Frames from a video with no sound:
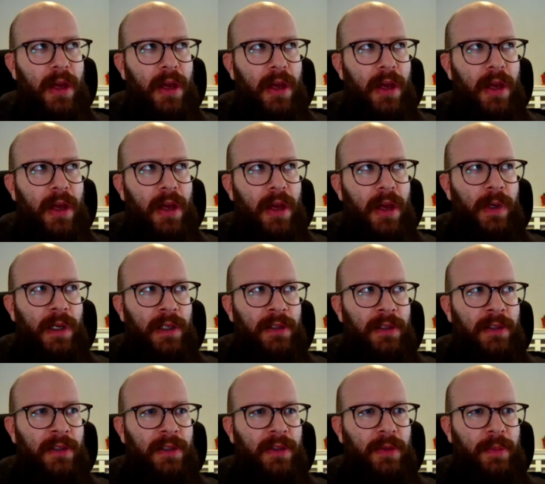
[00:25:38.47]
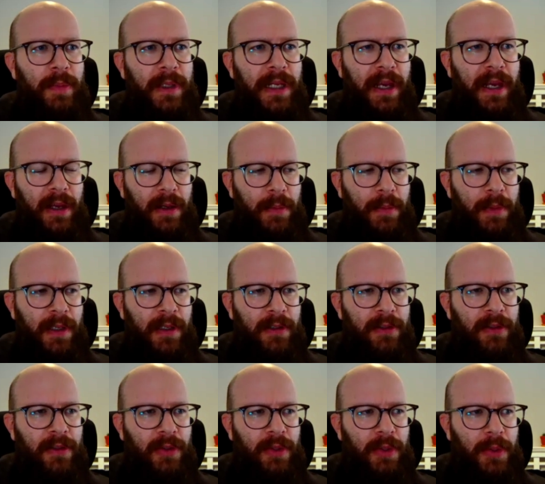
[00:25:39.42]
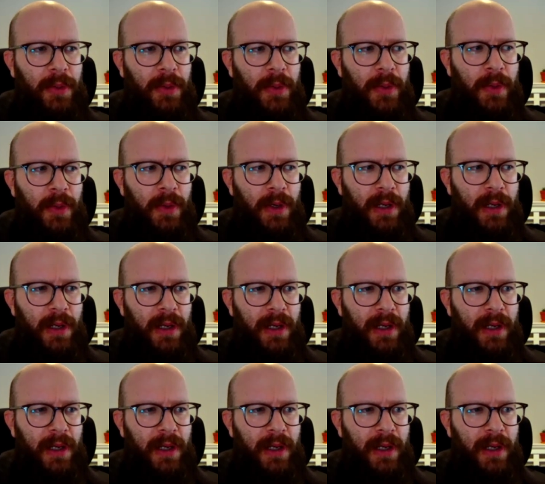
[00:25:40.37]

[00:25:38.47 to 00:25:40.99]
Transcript: you want to be able to